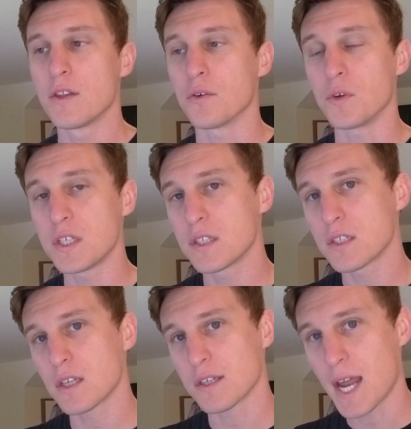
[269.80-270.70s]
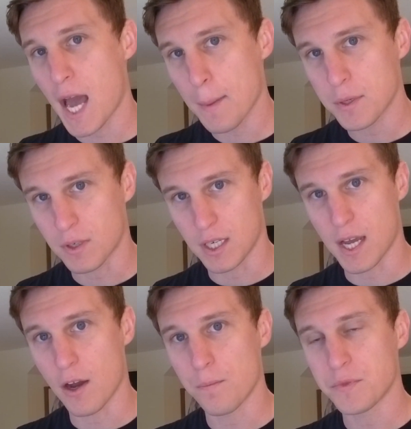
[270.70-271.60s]
The reason this doesn't happen right
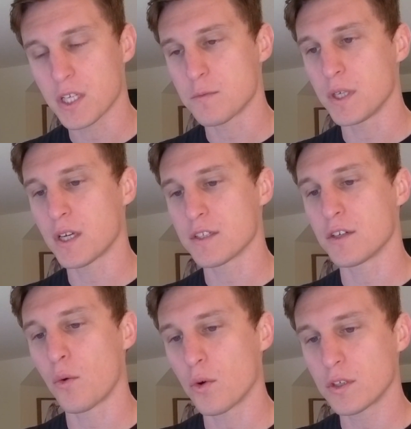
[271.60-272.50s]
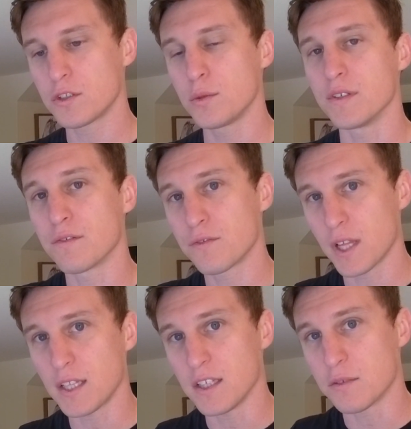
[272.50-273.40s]
now is because in order to
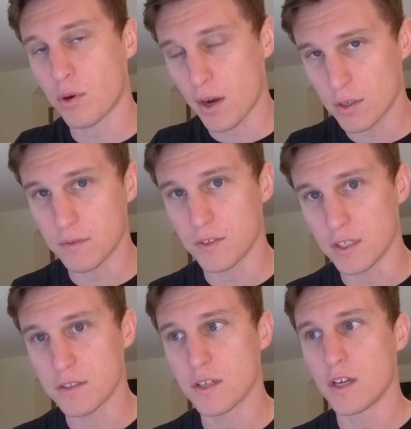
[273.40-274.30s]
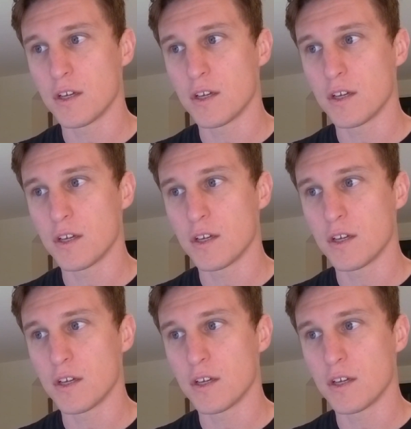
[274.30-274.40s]
inflate these priority fees,